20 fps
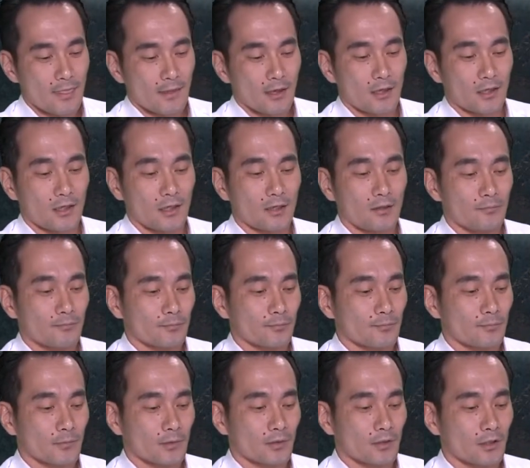I'll
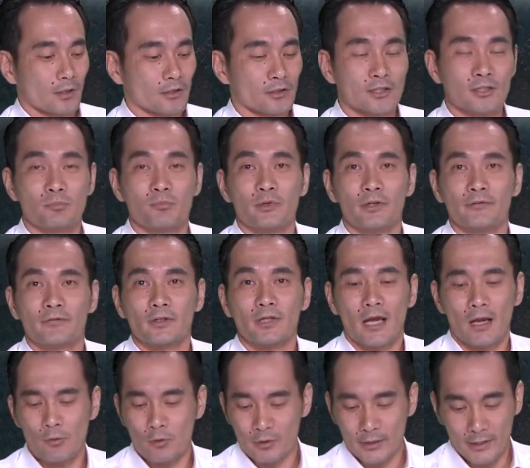just briefly,
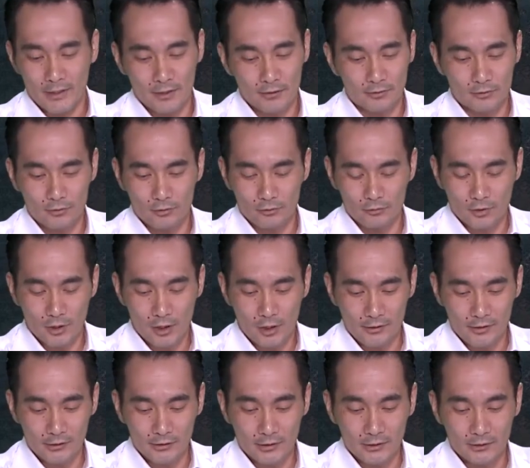I won't get into all
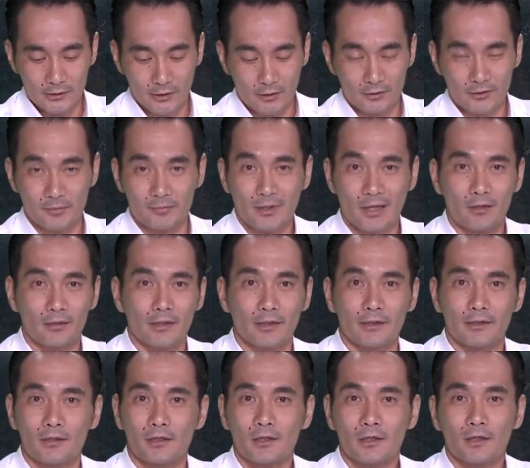the details about
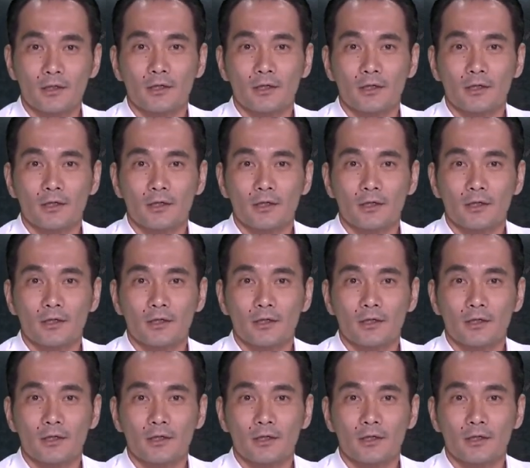like